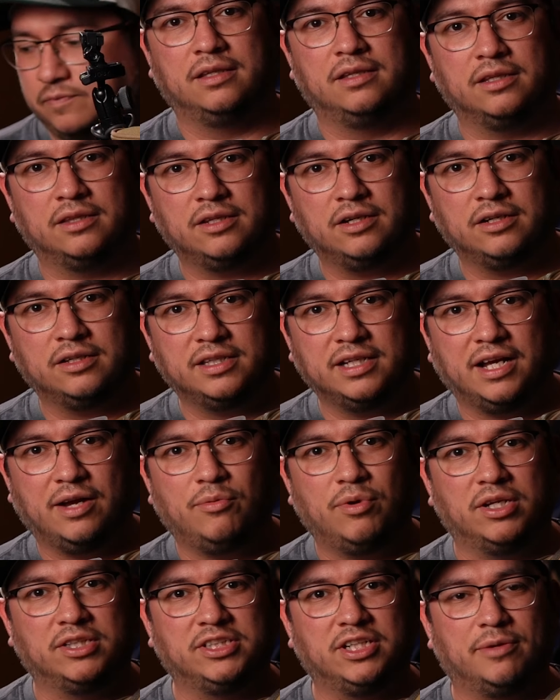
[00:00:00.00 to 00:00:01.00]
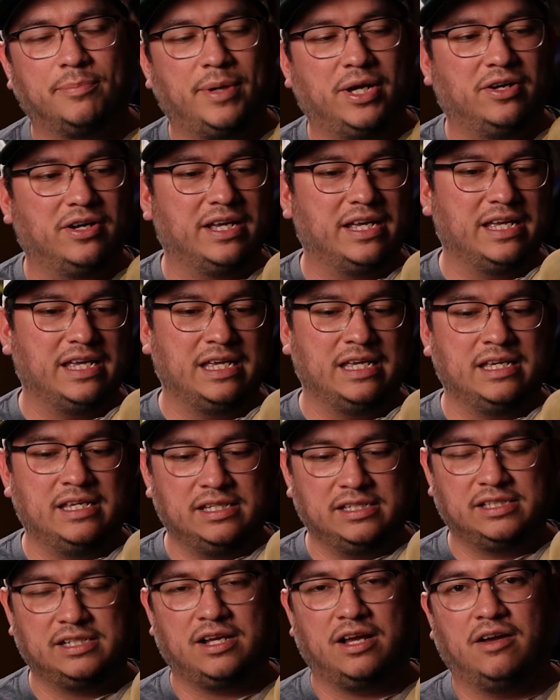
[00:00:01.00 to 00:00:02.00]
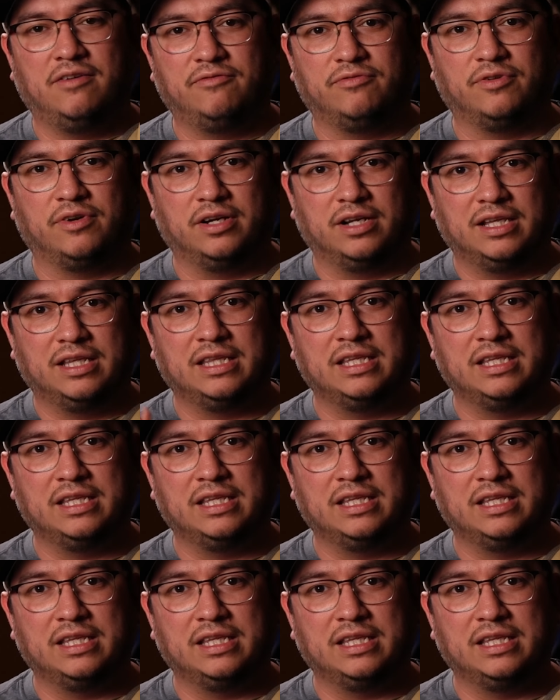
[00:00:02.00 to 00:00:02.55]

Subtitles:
The third thing I want to talk about is comfort.